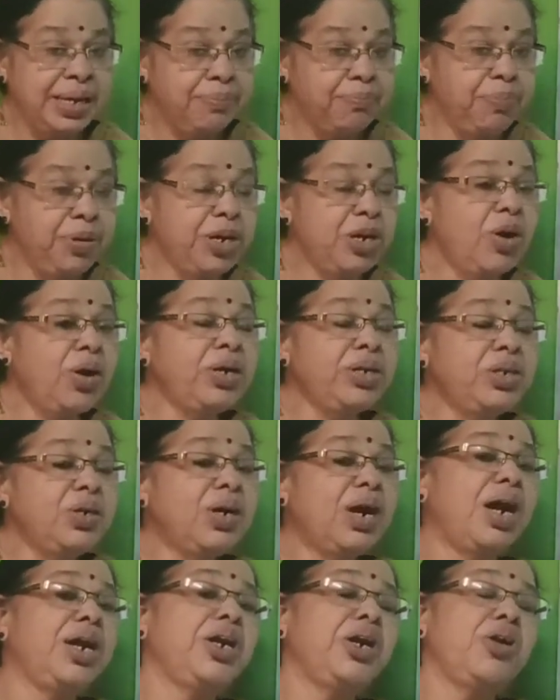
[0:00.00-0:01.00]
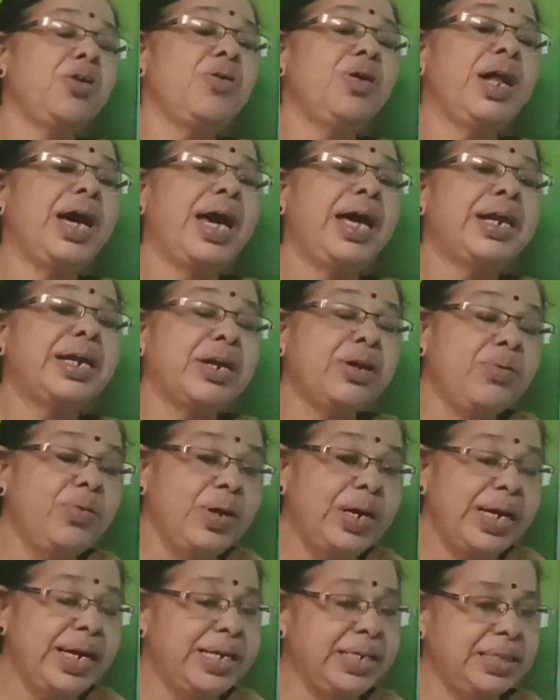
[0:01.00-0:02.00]
In order to control and
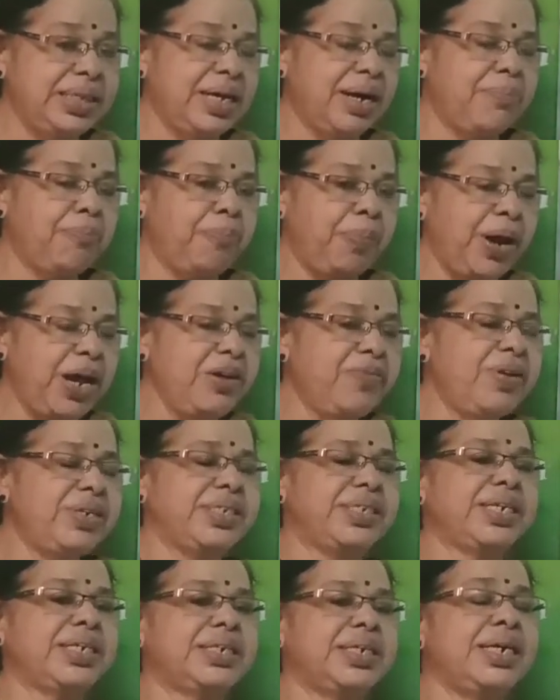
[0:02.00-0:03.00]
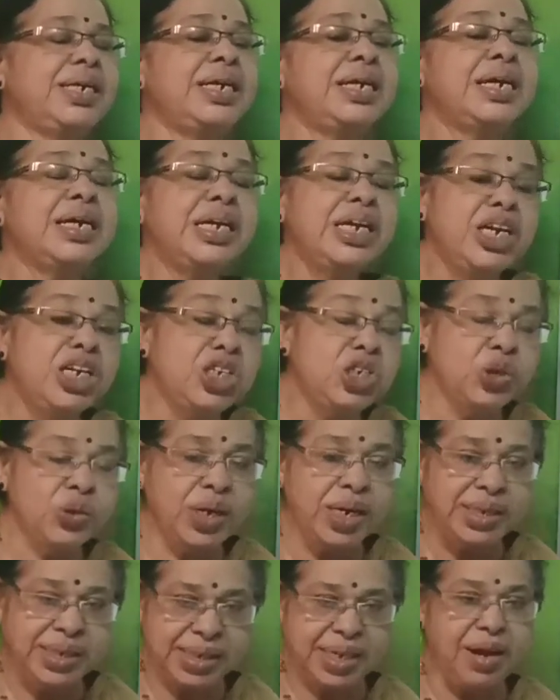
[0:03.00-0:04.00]
regulate the private sector
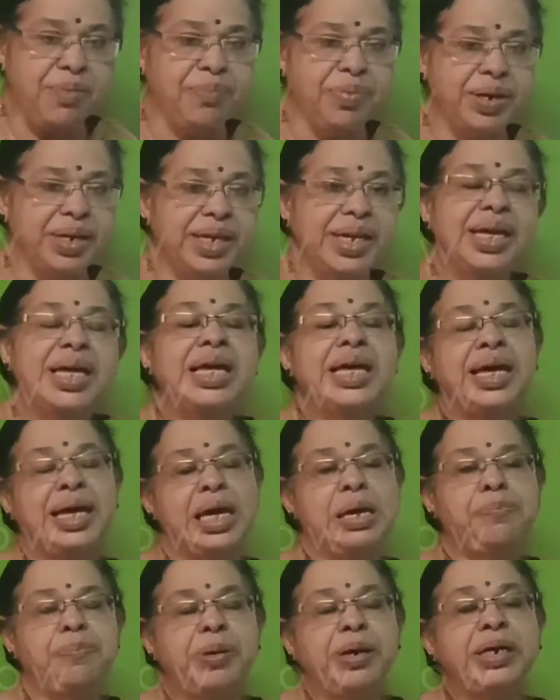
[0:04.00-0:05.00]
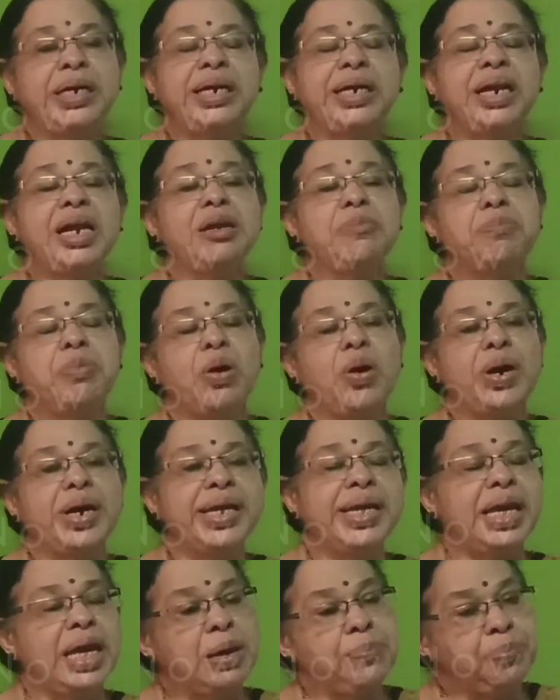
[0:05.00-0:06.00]
insurance company, a particular
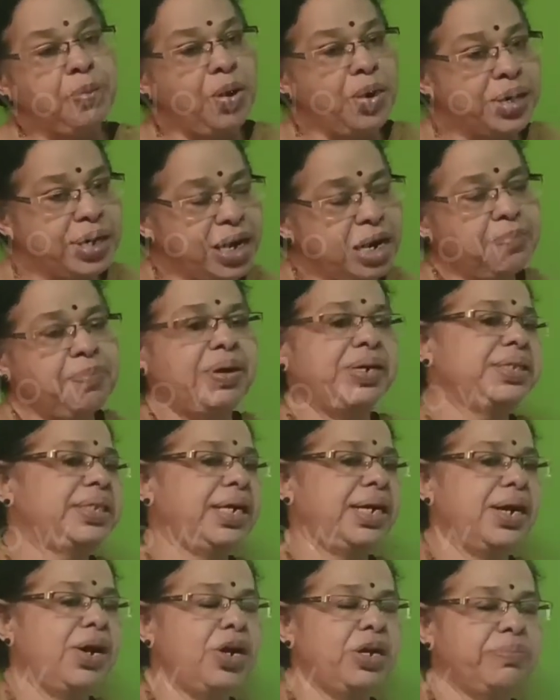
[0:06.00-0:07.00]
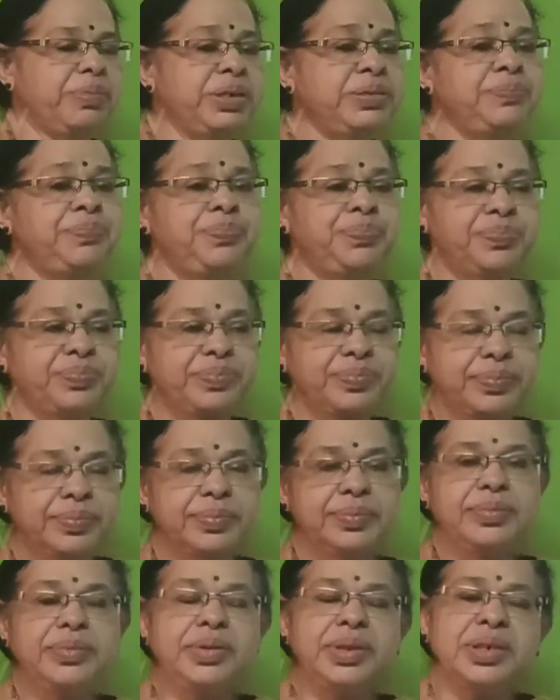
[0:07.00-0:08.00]
body appointed by the government,
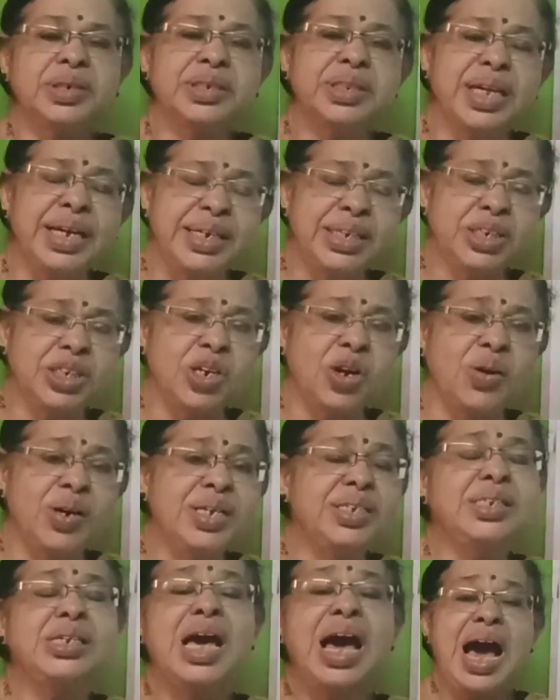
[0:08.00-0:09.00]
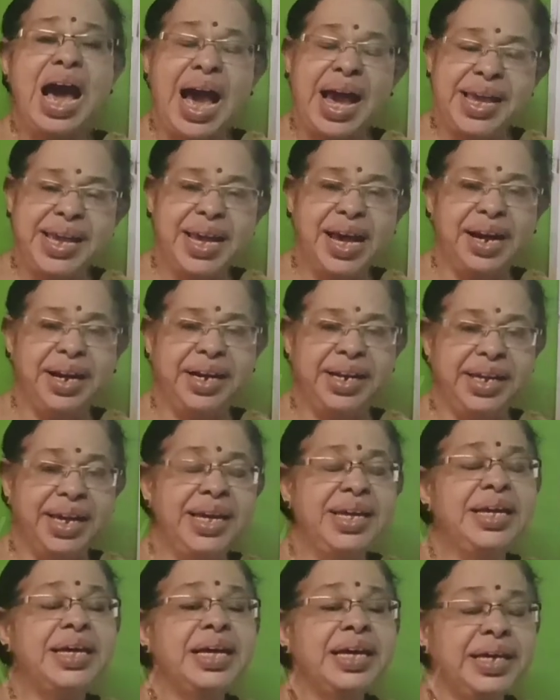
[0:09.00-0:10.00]
that is known as
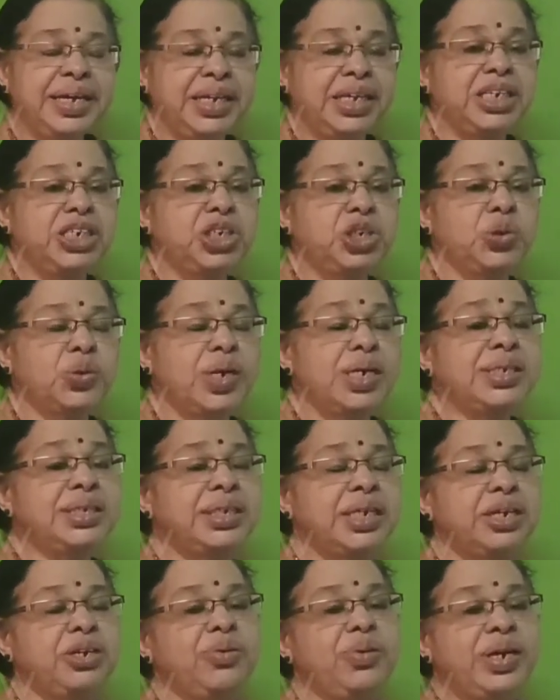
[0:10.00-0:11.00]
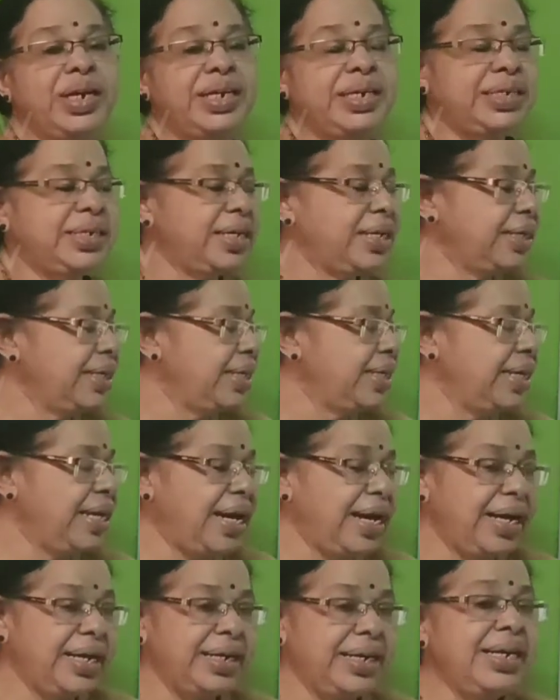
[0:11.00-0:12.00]
IRDA, Insurance
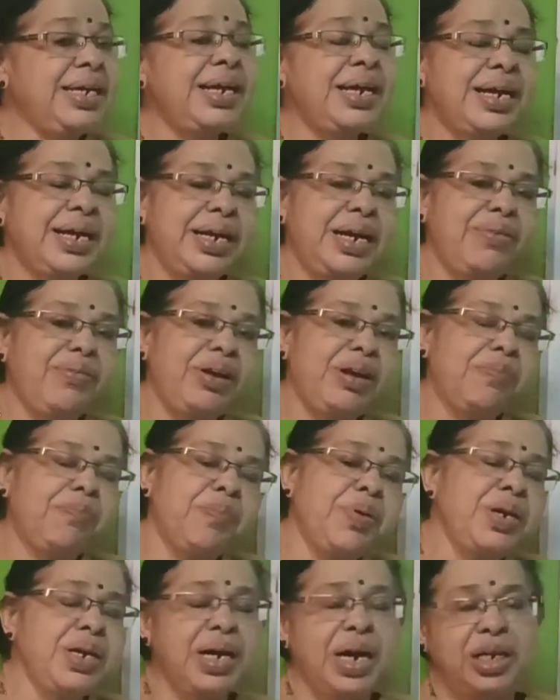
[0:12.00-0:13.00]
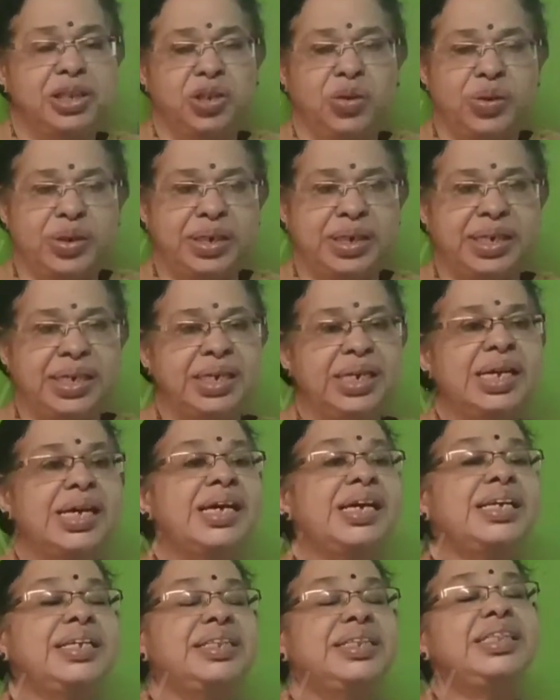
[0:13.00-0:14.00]
Regulatory and Development Authority.
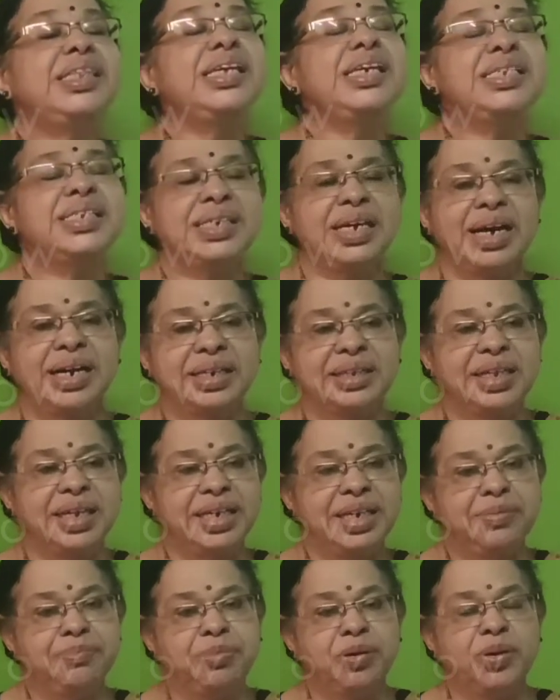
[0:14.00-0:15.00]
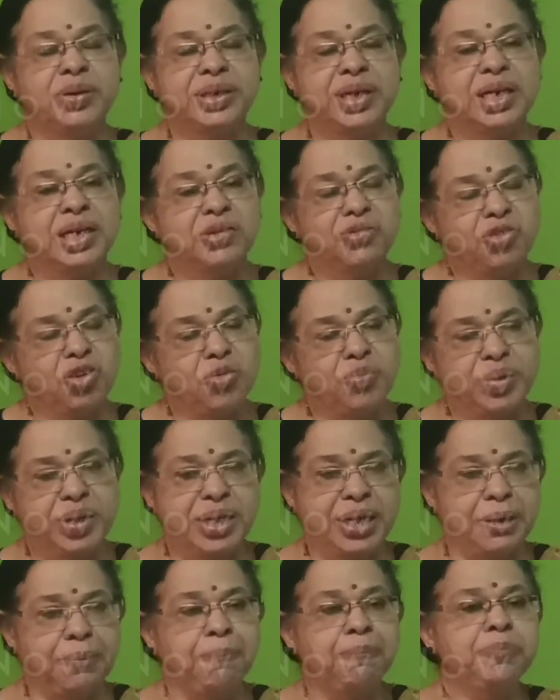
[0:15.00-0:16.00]
These are the important
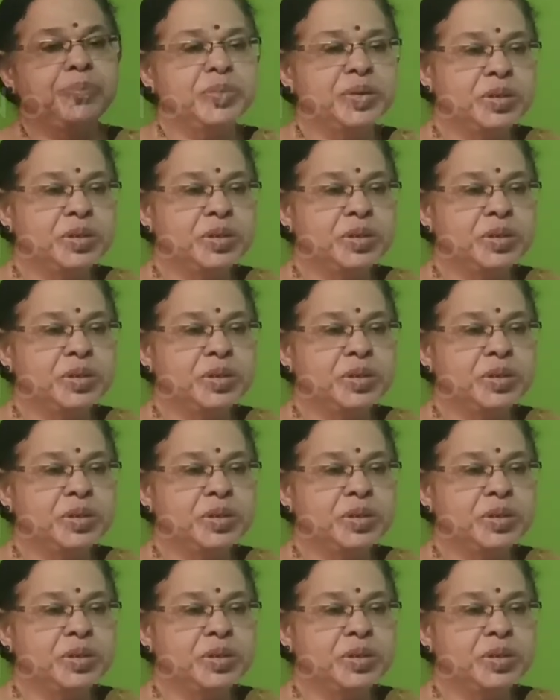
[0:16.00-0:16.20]
reforms here.